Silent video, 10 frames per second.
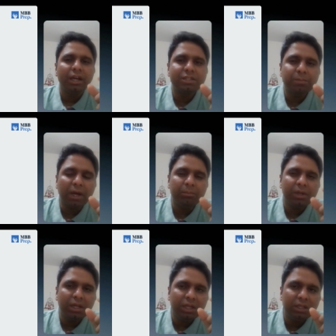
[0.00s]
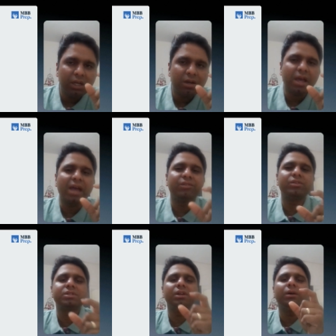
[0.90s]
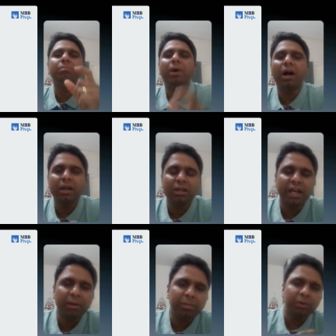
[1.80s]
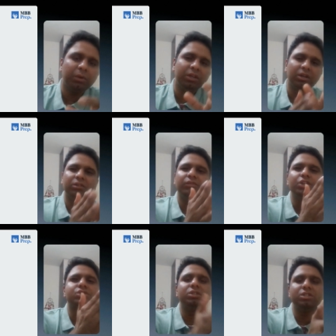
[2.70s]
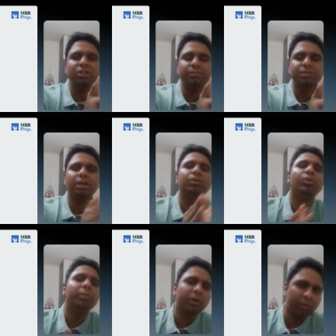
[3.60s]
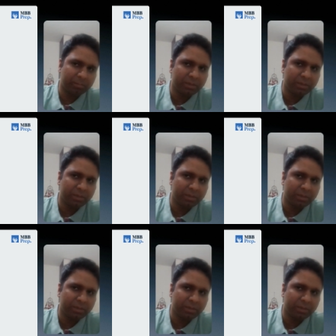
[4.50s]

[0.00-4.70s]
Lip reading: it's primarily they are addressing a market gap between conventional gyms and home equipment,